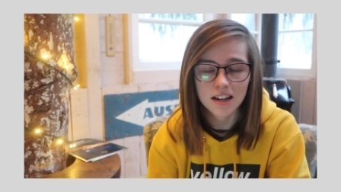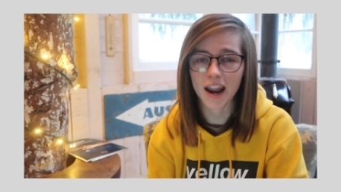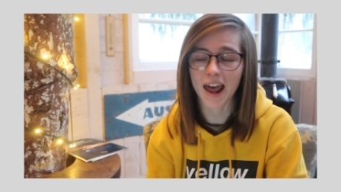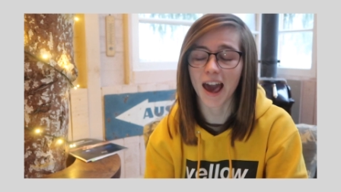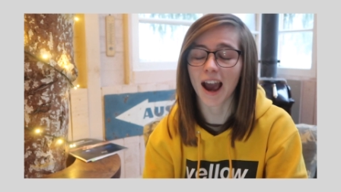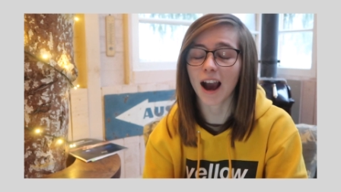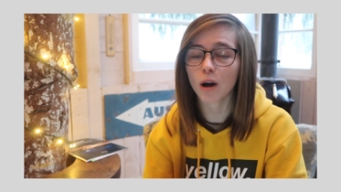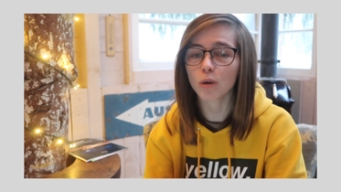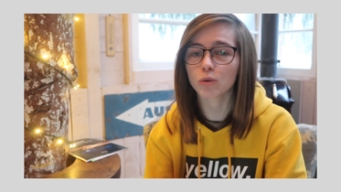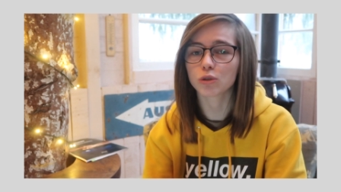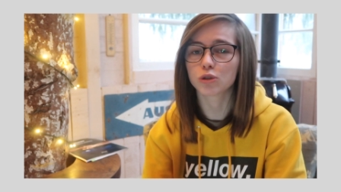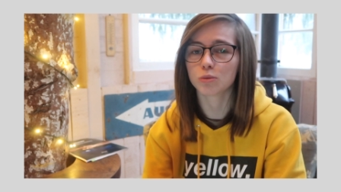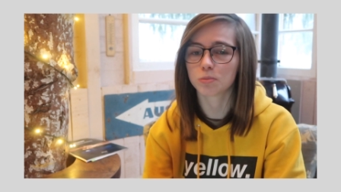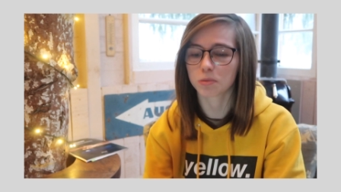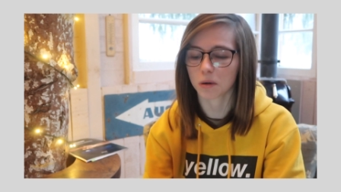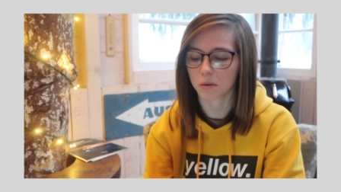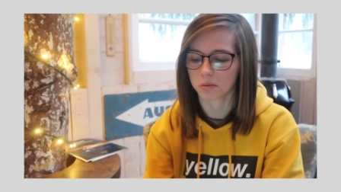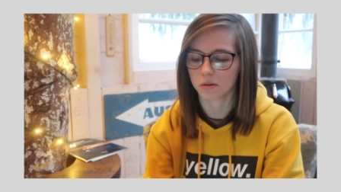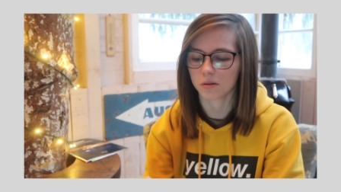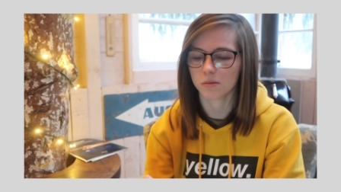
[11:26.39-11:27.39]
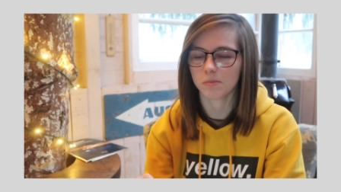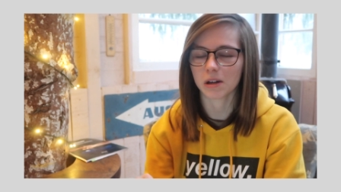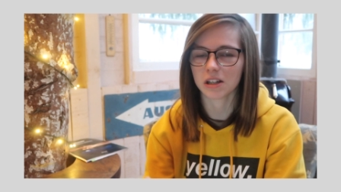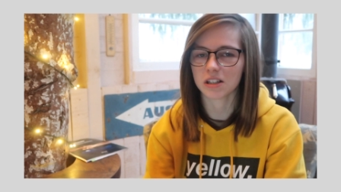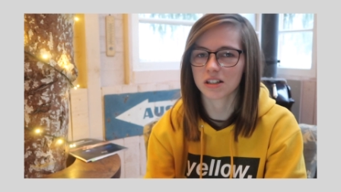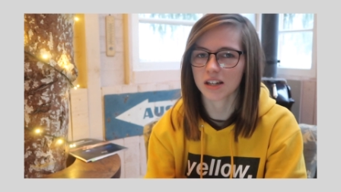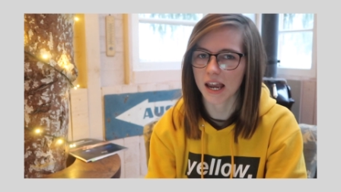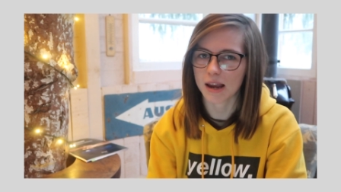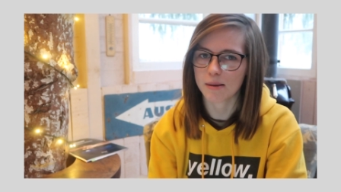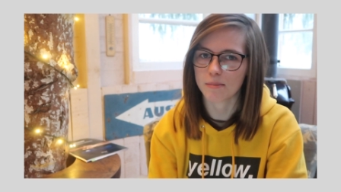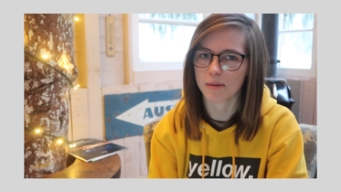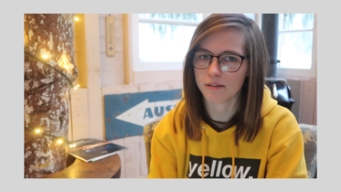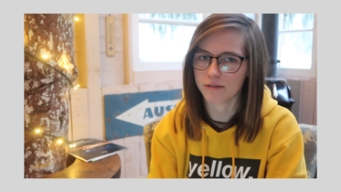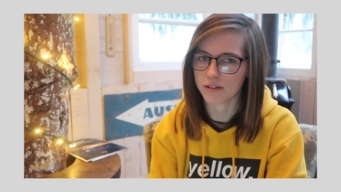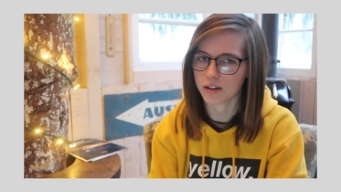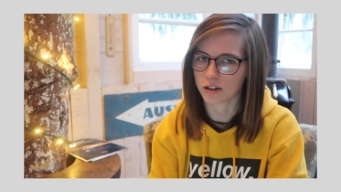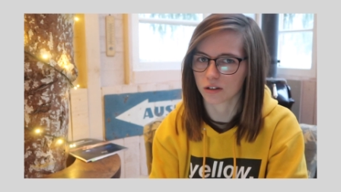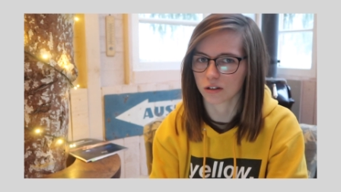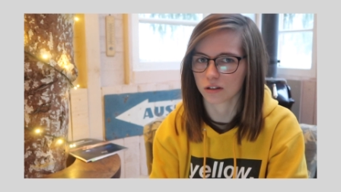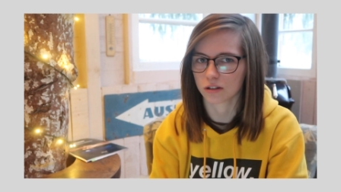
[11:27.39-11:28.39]
and how to properly maintain my
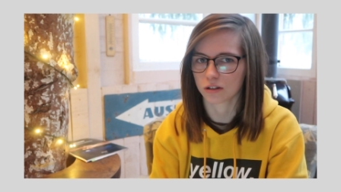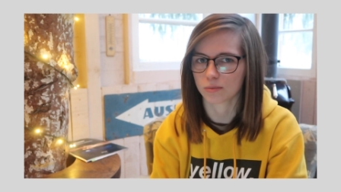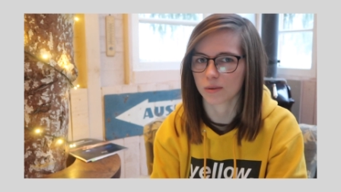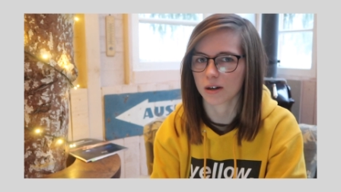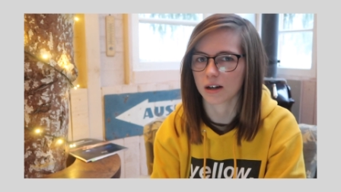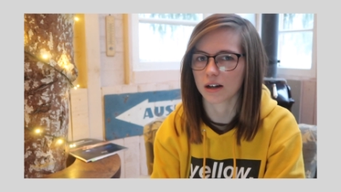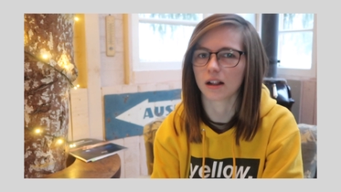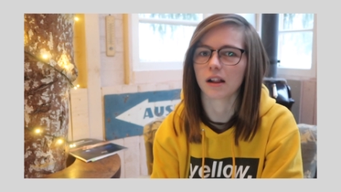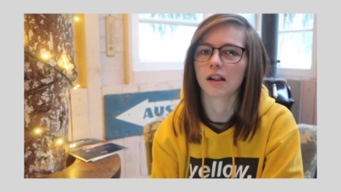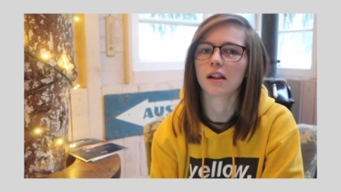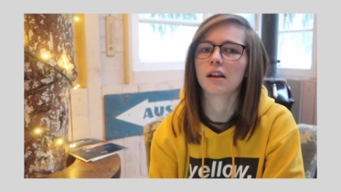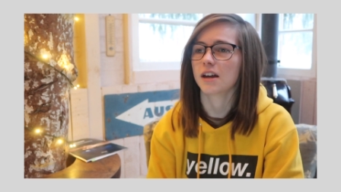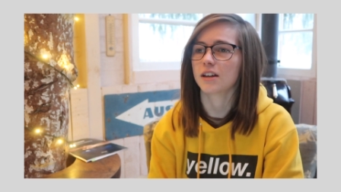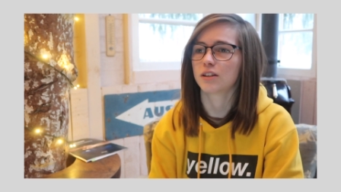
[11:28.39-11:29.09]
vehicle as well.